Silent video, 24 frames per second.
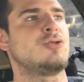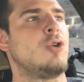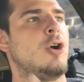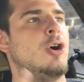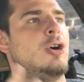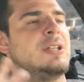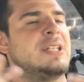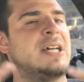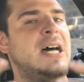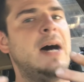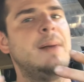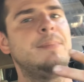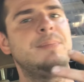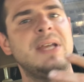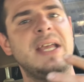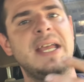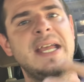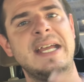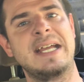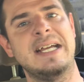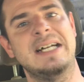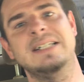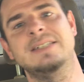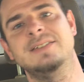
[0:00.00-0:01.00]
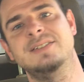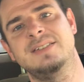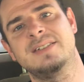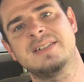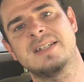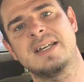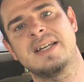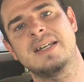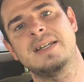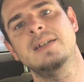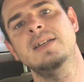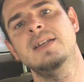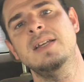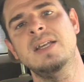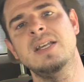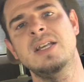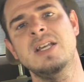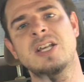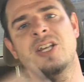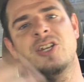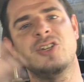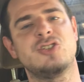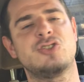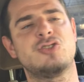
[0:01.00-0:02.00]
growing up and
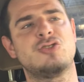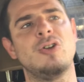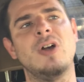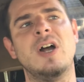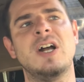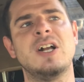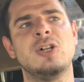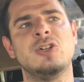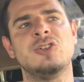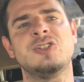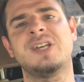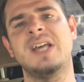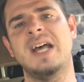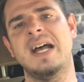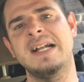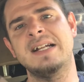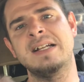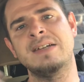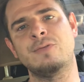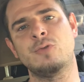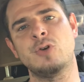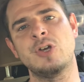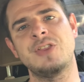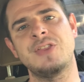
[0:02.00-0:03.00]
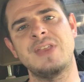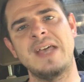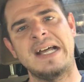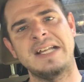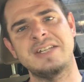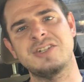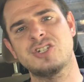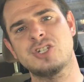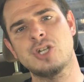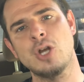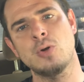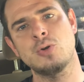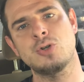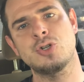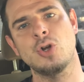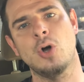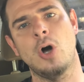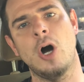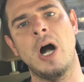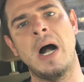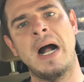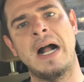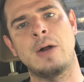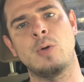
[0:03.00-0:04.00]
struggled kind of with that social
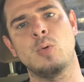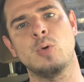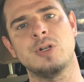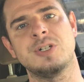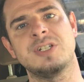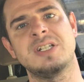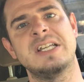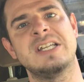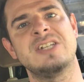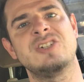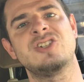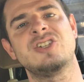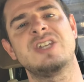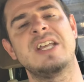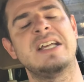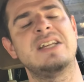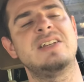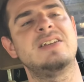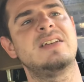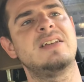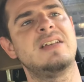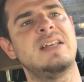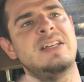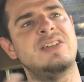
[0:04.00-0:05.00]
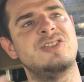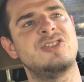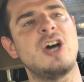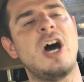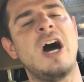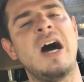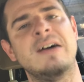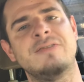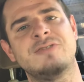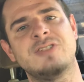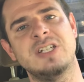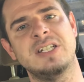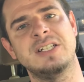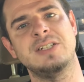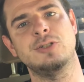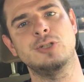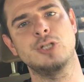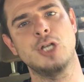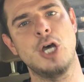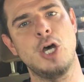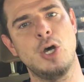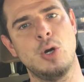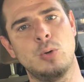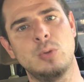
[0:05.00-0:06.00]
awkwardness that is often
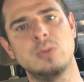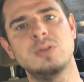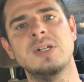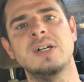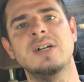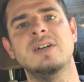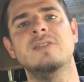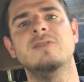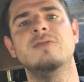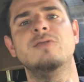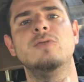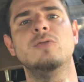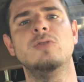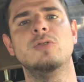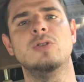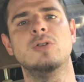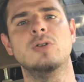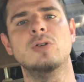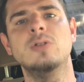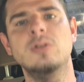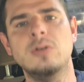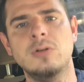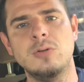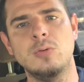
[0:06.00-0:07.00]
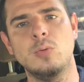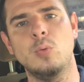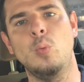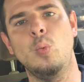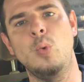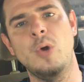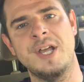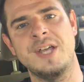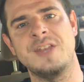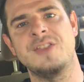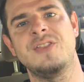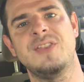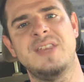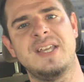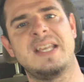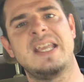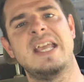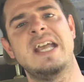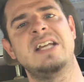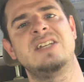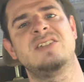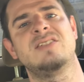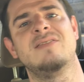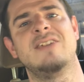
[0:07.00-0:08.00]
known with the
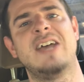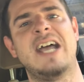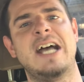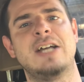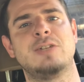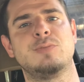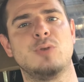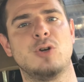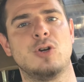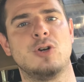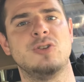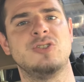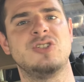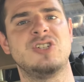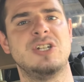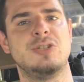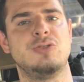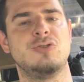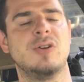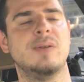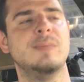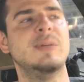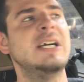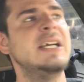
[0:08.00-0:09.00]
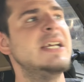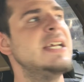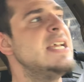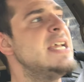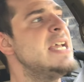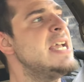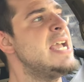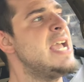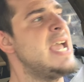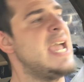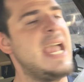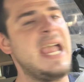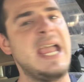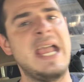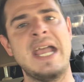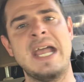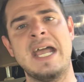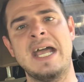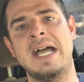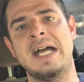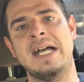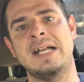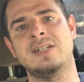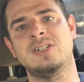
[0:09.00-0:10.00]
case of Asperger syndrome.
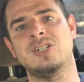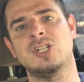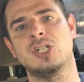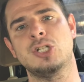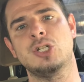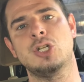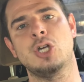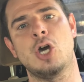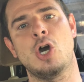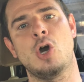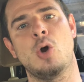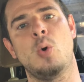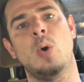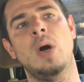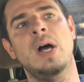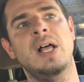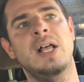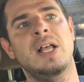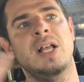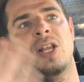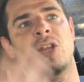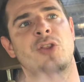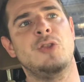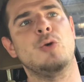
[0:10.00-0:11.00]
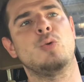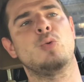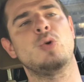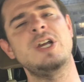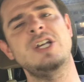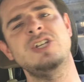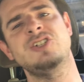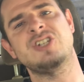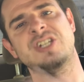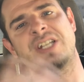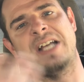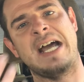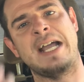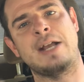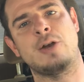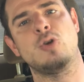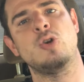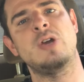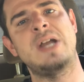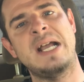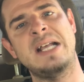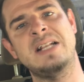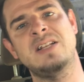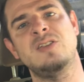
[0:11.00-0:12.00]
And, you know, the reason I
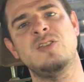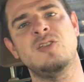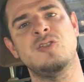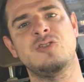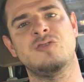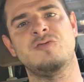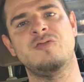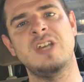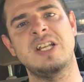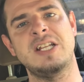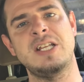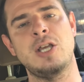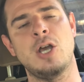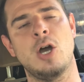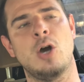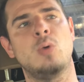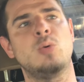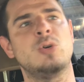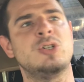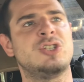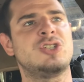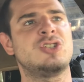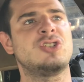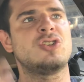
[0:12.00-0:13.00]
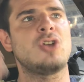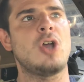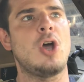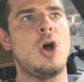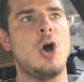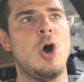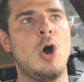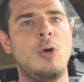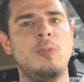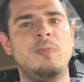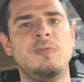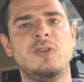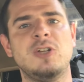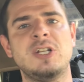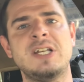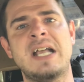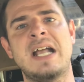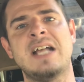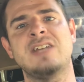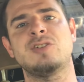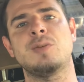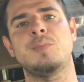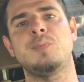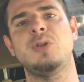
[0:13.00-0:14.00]
created this video was hopefully
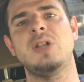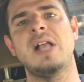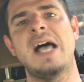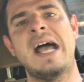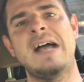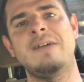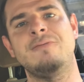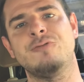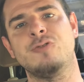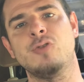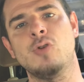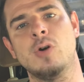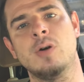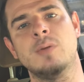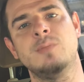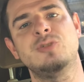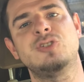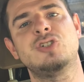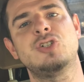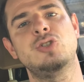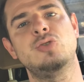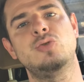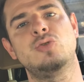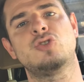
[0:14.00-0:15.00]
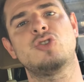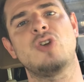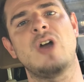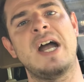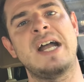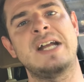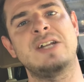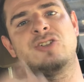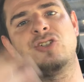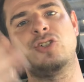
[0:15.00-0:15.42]
as a platform to try